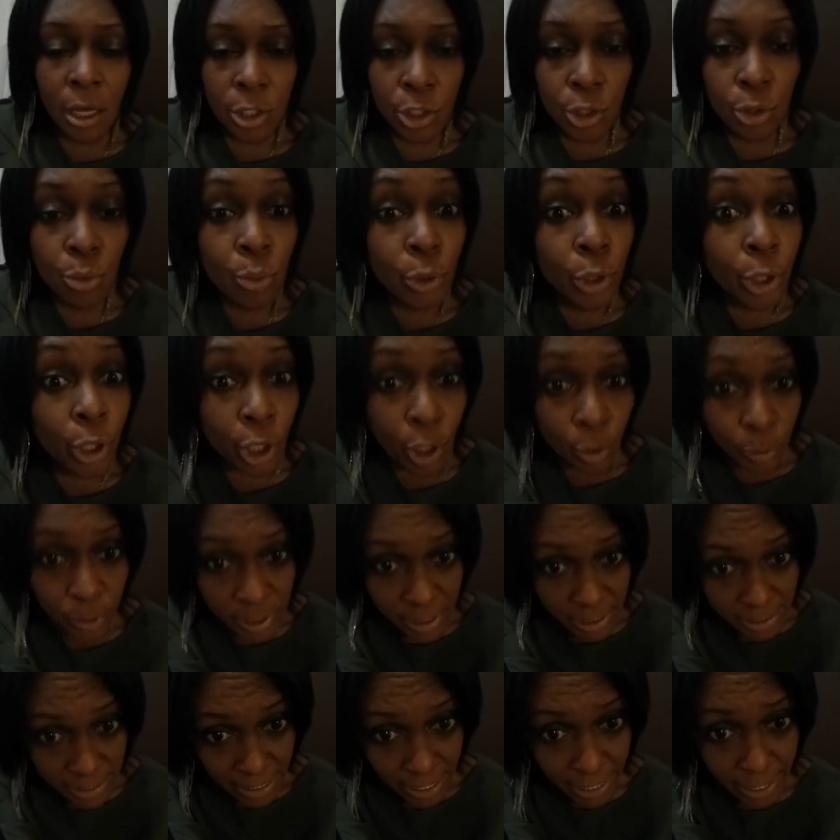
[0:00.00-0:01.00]
You will go
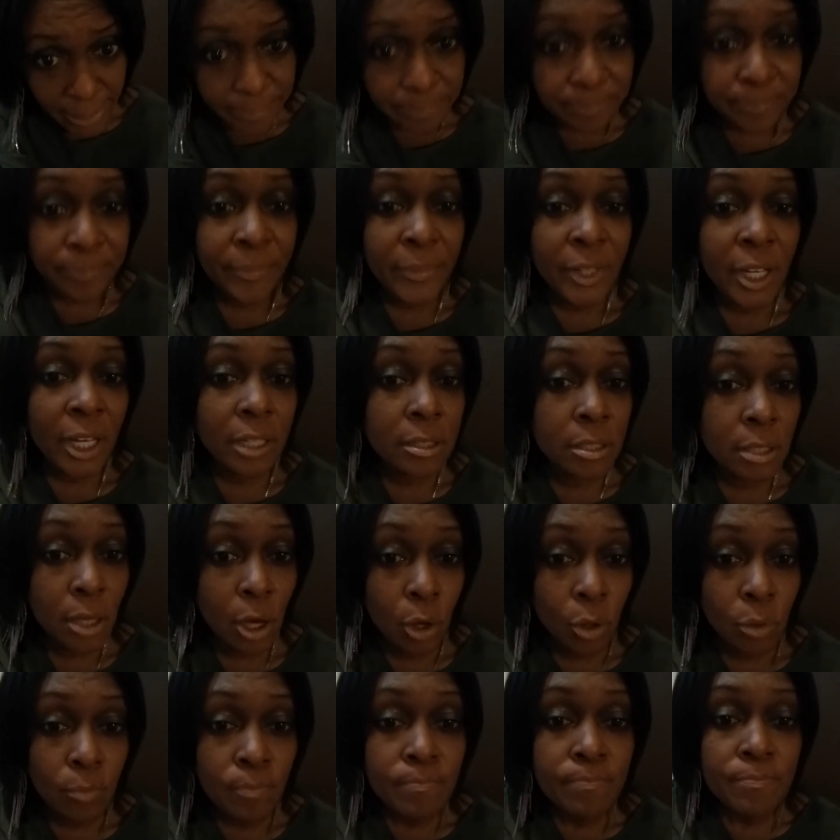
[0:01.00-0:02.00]
into debt,
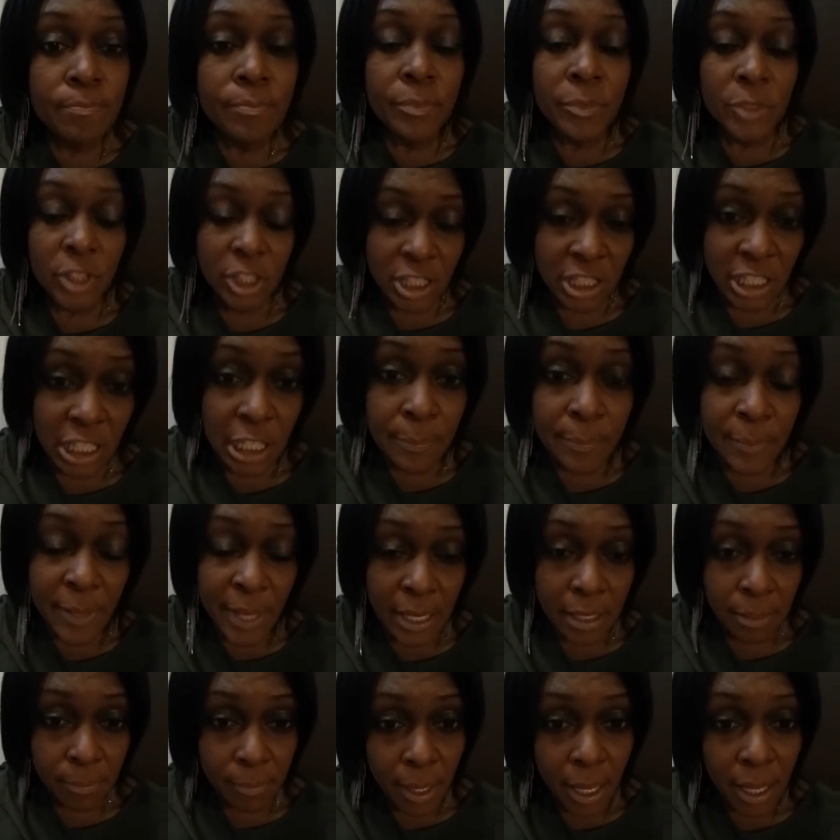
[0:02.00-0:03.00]
so just keep
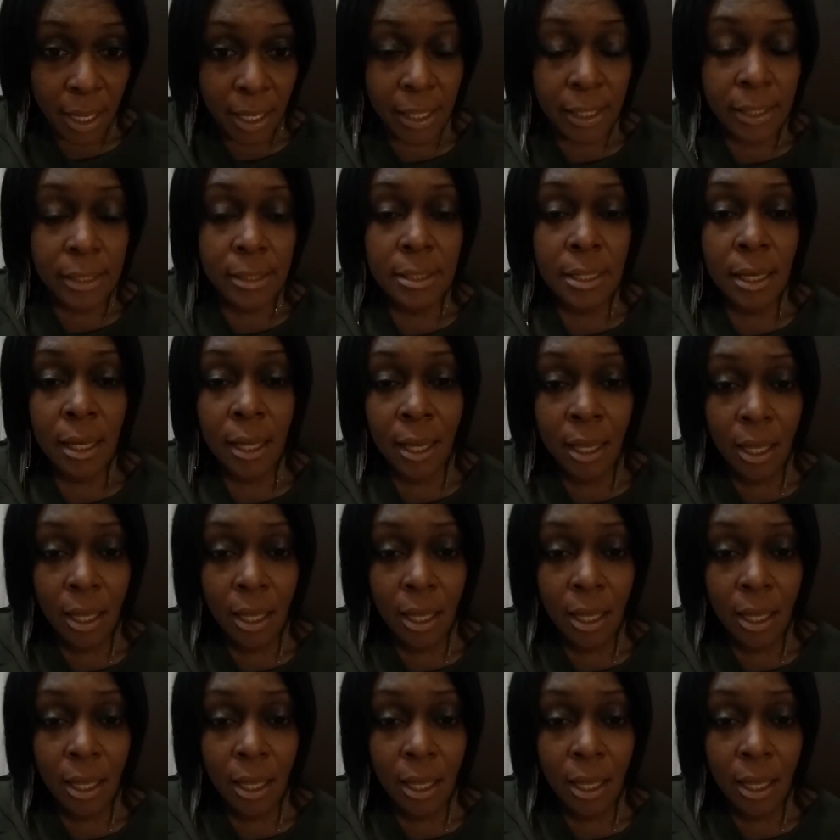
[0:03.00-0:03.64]
that in mind.